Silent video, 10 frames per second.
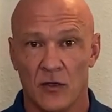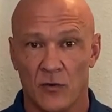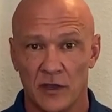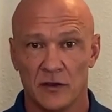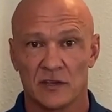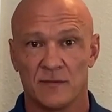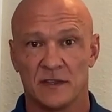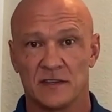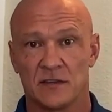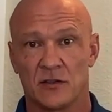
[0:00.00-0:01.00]
what your
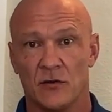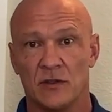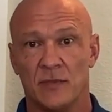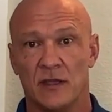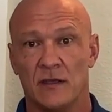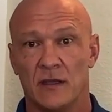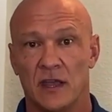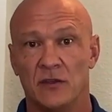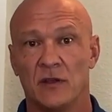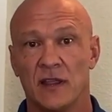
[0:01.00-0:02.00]
expenses are going to be,
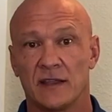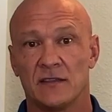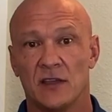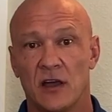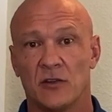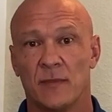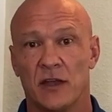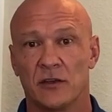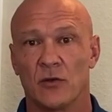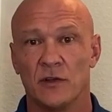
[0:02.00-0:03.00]
and you elect a dollar
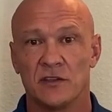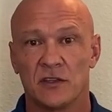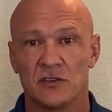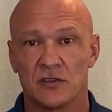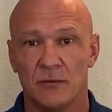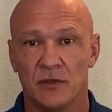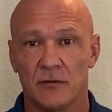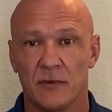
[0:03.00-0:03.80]
amount you're going to contribute,